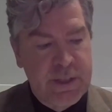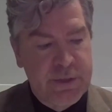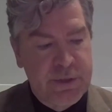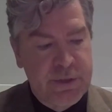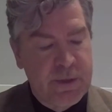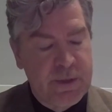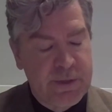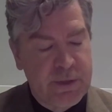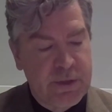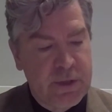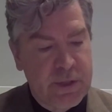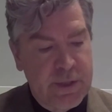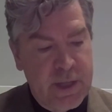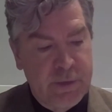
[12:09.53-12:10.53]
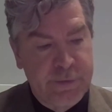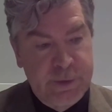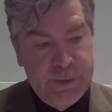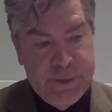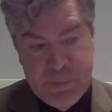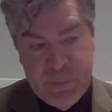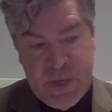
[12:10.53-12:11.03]
is certainly
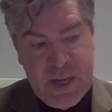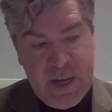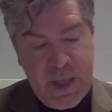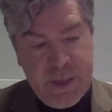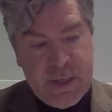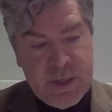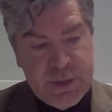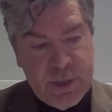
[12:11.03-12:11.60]
unhelpful. I think in